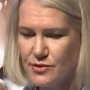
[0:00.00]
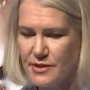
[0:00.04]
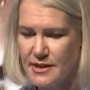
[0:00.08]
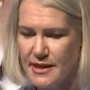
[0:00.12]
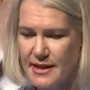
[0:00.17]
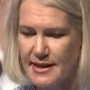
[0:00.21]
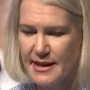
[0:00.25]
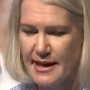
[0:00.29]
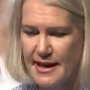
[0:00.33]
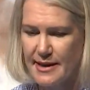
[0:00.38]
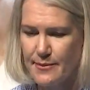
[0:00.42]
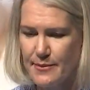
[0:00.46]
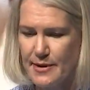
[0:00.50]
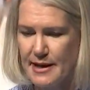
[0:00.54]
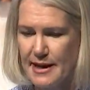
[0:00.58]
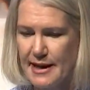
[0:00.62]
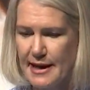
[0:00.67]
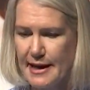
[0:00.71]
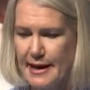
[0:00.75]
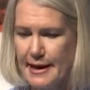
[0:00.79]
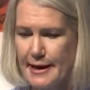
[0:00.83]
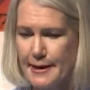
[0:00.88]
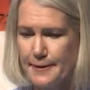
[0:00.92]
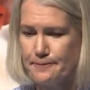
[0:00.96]
within
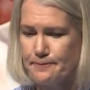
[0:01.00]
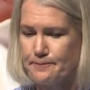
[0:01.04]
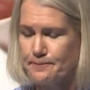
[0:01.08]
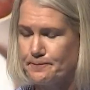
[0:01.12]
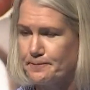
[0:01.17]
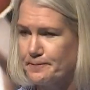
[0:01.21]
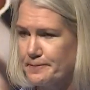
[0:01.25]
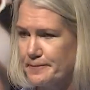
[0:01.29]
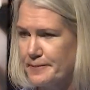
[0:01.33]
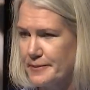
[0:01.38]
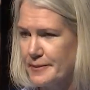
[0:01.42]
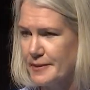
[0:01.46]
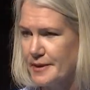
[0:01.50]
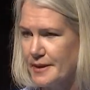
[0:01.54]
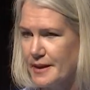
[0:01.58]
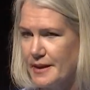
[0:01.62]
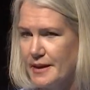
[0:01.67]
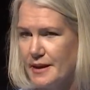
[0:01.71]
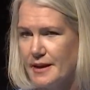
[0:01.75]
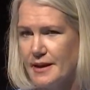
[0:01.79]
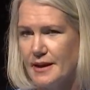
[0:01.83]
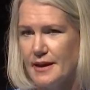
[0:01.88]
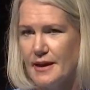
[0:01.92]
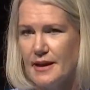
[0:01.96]
MLA.
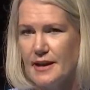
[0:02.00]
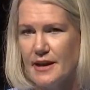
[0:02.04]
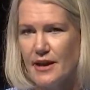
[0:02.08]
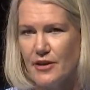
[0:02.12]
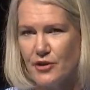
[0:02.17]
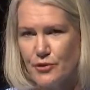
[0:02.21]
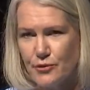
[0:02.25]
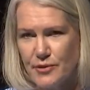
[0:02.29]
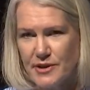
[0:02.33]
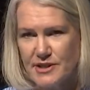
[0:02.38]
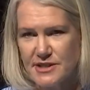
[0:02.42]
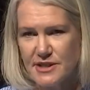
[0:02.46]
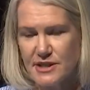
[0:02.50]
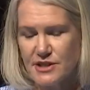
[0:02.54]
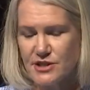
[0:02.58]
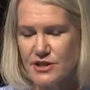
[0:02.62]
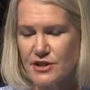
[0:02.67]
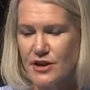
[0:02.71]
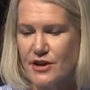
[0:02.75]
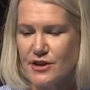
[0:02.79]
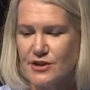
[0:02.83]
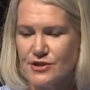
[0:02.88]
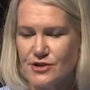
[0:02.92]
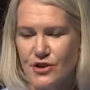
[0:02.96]
Now, the research
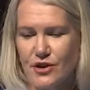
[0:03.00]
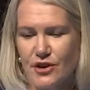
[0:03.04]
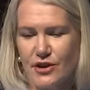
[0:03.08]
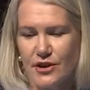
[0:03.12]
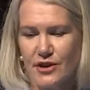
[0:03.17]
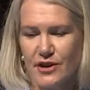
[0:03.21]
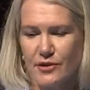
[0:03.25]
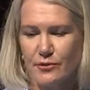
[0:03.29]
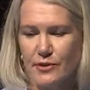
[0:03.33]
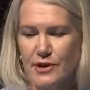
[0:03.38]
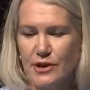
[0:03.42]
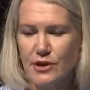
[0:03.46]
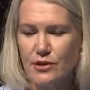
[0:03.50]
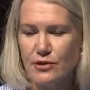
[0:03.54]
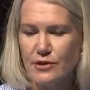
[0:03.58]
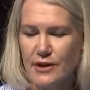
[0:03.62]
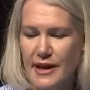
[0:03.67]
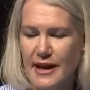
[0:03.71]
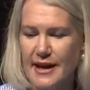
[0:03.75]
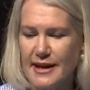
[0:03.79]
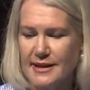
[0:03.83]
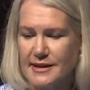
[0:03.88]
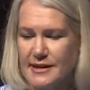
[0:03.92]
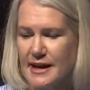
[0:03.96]
goes on and we look
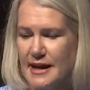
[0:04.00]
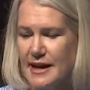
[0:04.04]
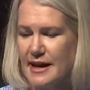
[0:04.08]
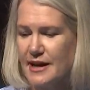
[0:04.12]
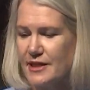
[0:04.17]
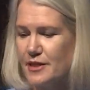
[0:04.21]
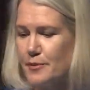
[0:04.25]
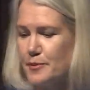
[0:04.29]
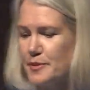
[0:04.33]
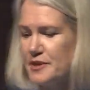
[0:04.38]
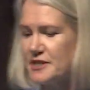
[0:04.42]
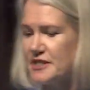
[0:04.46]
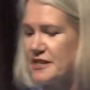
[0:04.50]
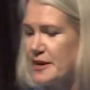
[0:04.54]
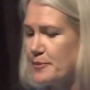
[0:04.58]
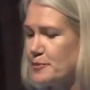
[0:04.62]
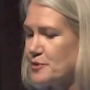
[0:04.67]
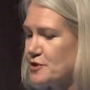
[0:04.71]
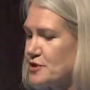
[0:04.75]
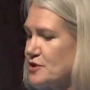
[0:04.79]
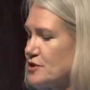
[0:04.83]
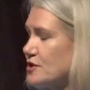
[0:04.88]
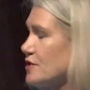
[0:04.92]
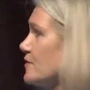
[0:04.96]
at the
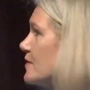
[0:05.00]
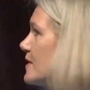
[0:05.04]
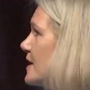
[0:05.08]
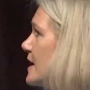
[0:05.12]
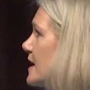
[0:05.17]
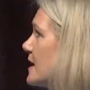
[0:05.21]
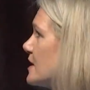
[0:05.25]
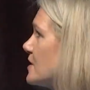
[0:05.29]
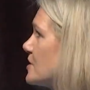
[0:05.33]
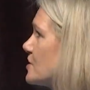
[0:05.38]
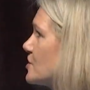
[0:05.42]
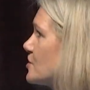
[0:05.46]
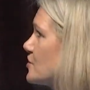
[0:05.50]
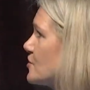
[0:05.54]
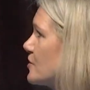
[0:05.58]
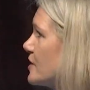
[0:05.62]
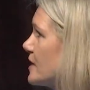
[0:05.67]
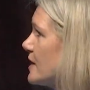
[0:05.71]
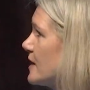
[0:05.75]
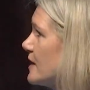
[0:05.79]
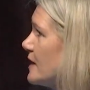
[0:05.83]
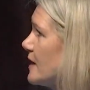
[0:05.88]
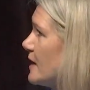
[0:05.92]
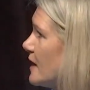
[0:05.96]
perceptions of the
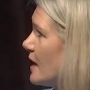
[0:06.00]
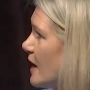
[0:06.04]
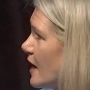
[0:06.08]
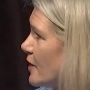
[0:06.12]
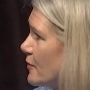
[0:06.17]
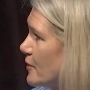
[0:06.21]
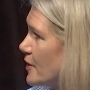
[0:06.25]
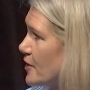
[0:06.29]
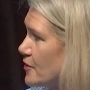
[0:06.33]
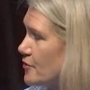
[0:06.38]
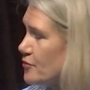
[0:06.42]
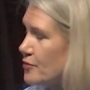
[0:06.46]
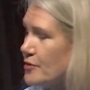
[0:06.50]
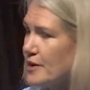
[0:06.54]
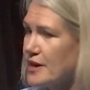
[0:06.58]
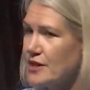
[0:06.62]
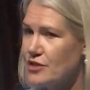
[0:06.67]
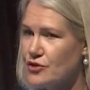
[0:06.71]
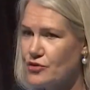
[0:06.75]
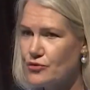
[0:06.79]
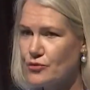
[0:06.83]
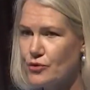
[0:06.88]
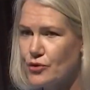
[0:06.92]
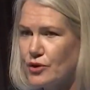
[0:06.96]
industry. I won't
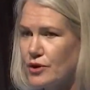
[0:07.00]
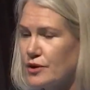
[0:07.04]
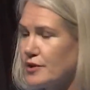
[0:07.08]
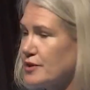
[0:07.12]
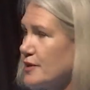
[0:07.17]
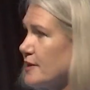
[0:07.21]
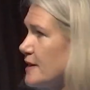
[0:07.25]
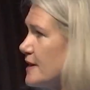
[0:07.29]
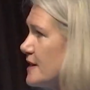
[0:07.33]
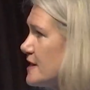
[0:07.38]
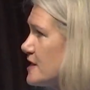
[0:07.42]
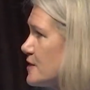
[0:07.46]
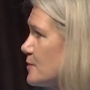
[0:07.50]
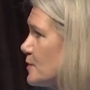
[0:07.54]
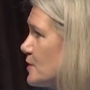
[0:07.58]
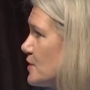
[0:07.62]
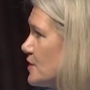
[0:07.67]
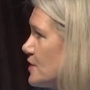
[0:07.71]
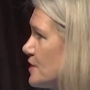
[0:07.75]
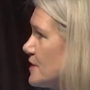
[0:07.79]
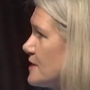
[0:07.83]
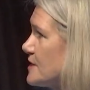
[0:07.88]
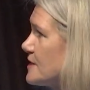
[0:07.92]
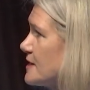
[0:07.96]
read through all of these,
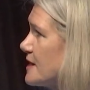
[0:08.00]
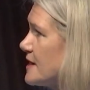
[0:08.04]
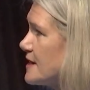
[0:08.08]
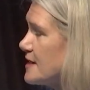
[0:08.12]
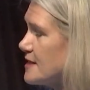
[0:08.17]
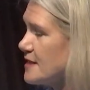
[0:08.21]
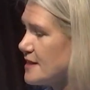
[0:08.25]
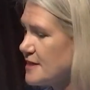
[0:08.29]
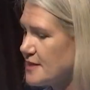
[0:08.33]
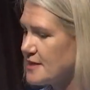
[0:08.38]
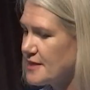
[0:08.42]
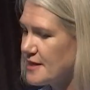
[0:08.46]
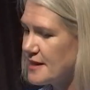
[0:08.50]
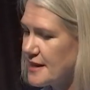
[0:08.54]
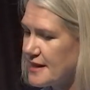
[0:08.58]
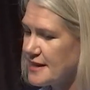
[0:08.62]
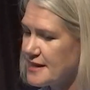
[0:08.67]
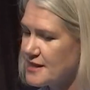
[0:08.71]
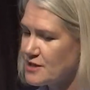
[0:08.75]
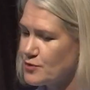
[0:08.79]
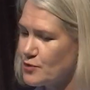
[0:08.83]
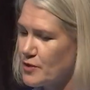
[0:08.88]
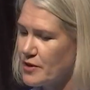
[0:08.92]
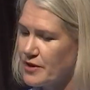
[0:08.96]
but you can see that
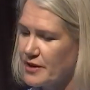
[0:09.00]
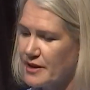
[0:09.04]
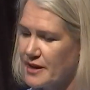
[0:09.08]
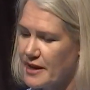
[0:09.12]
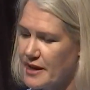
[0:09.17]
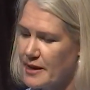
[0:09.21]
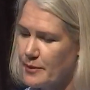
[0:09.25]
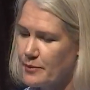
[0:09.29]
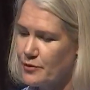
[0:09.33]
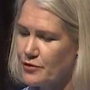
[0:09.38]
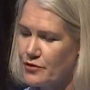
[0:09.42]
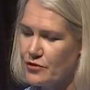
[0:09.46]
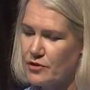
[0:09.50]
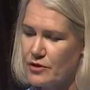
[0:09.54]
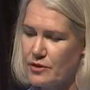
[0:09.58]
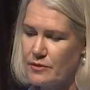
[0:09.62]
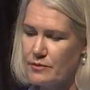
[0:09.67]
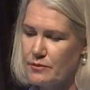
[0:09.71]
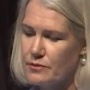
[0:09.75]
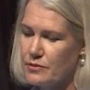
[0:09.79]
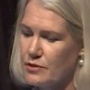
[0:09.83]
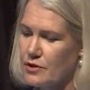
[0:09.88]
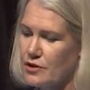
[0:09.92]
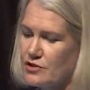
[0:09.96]
these, where it comes
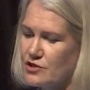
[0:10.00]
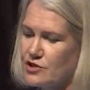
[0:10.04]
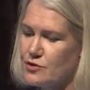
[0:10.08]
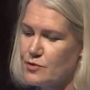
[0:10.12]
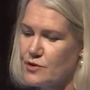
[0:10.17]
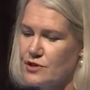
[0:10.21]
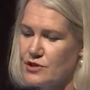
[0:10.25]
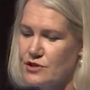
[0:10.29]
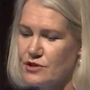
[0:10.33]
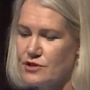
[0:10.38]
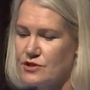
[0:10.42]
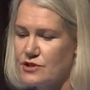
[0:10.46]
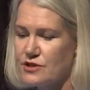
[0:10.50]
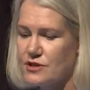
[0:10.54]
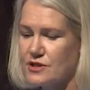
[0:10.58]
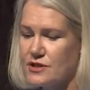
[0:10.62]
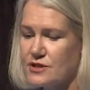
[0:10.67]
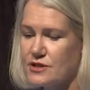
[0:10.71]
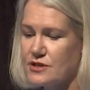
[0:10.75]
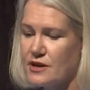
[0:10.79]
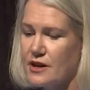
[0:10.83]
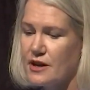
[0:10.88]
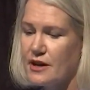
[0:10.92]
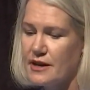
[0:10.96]
from contribution to
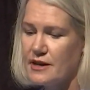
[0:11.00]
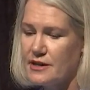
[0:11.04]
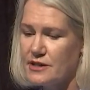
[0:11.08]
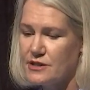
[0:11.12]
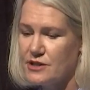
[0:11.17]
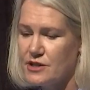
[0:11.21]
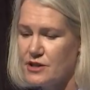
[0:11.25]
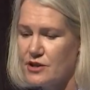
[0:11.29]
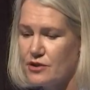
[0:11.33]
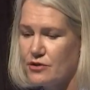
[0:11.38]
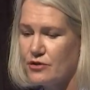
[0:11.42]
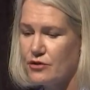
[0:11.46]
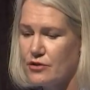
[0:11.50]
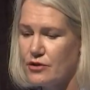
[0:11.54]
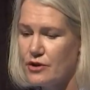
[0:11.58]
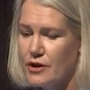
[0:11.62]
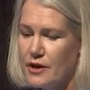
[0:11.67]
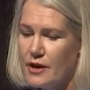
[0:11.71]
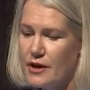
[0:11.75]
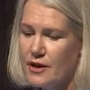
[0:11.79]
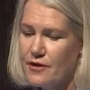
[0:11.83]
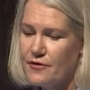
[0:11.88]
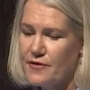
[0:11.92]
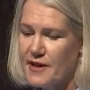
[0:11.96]
society or
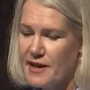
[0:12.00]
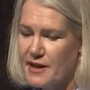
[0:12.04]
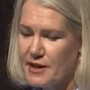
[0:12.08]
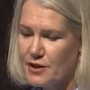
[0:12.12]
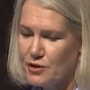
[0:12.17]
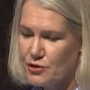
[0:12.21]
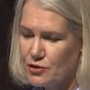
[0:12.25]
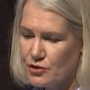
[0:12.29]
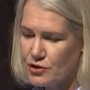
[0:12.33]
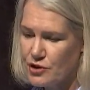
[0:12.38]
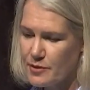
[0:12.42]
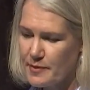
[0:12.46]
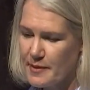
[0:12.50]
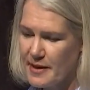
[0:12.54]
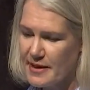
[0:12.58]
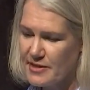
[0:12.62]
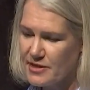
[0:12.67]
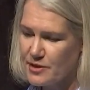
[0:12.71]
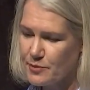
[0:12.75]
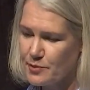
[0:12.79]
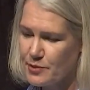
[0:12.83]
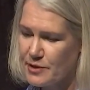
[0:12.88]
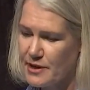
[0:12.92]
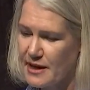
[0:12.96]
feeling good
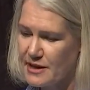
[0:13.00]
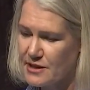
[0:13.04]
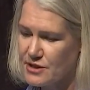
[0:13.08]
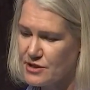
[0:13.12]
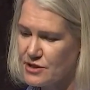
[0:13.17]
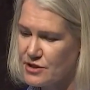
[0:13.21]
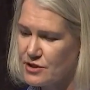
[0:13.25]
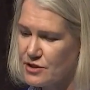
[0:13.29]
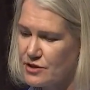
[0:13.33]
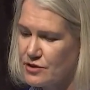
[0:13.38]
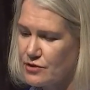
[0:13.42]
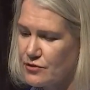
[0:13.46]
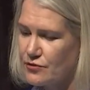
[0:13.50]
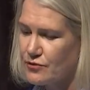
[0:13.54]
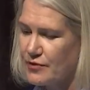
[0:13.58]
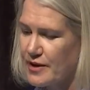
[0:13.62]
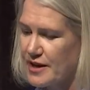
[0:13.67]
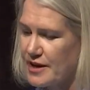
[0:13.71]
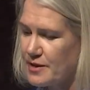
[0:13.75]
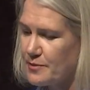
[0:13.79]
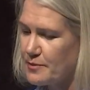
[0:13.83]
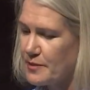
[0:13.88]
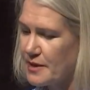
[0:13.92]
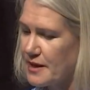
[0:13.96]
about the production of
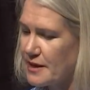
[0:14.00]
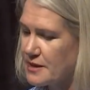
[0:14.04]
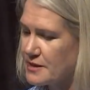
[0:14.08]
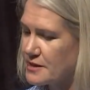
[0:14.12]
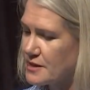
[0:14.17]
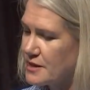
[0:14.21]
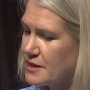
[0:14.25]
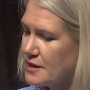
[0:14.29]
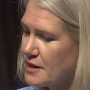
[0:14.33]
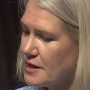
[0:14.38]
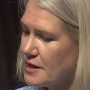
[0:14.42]
red meat,